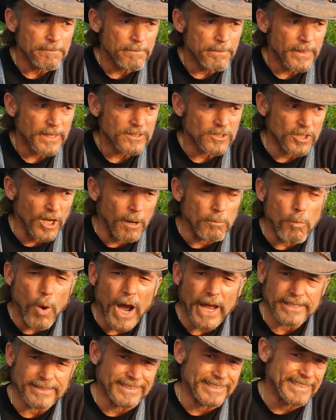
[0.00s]

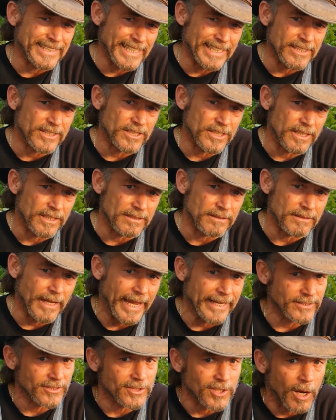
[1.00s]
somewhat decent
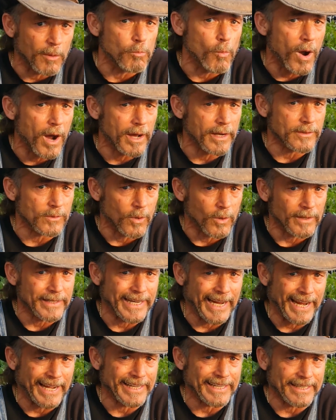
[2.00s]
and somewhat
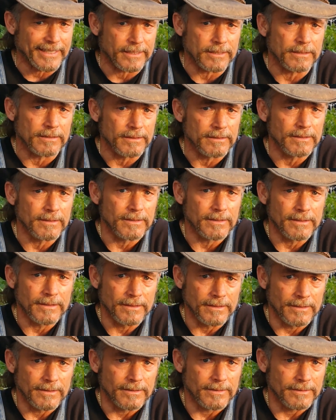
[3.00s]
organic
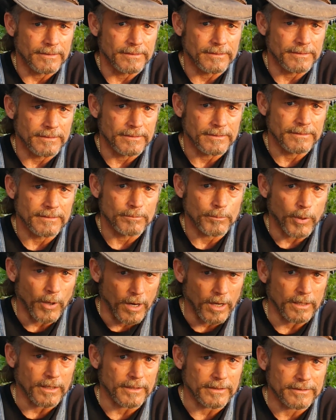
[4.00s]

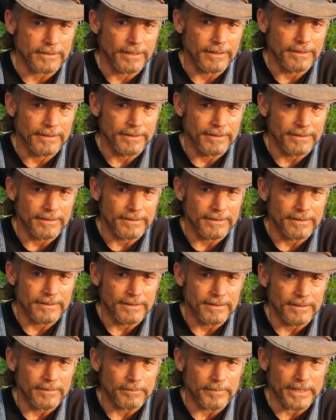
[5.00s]
product.
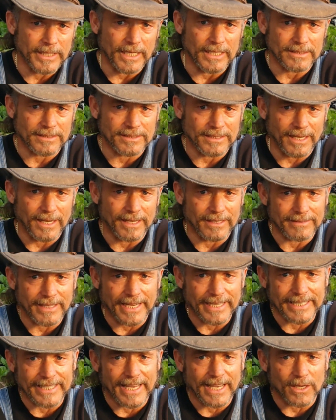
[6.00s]
Because they
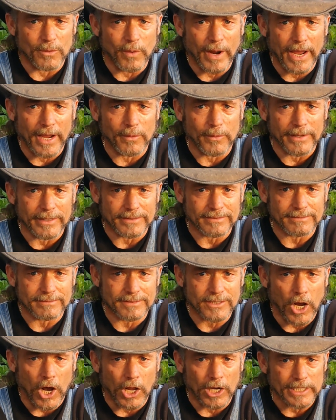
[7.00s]
can get away with
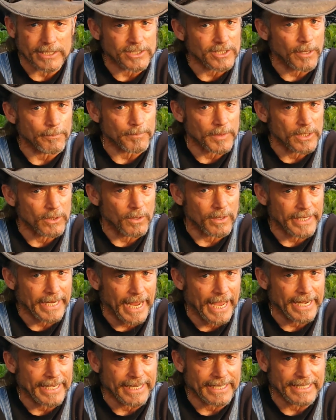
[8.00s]
calling something
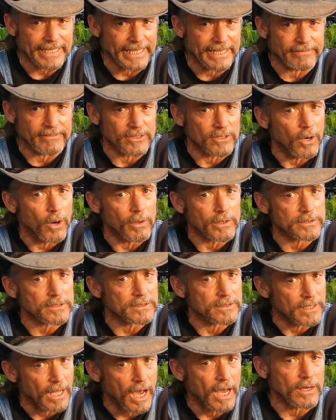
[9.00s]
organic even though it's
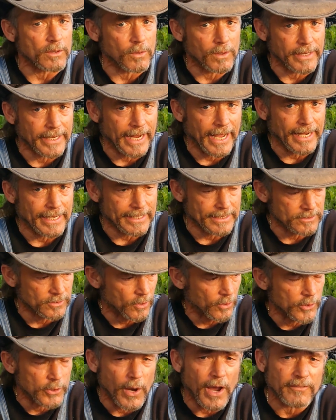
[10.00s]
not organic. So
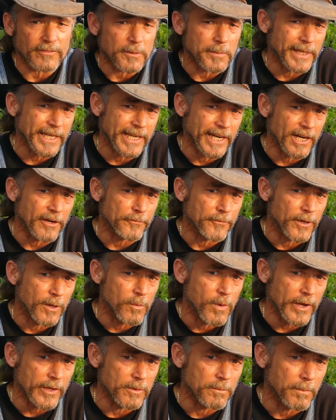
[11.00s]
you have to be careful on
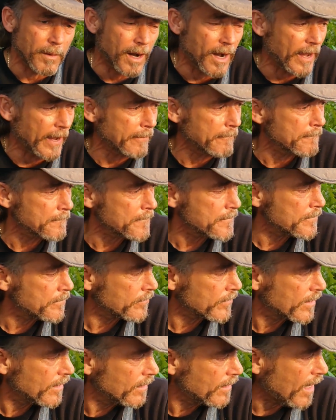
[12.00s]
what you buy.
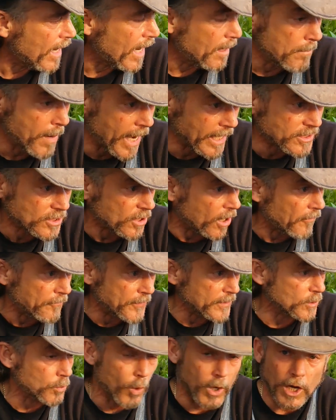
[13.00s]
My stuff
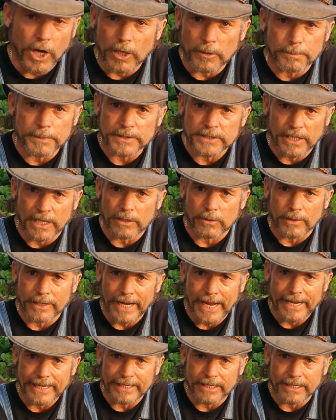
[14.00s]
is 100% organic.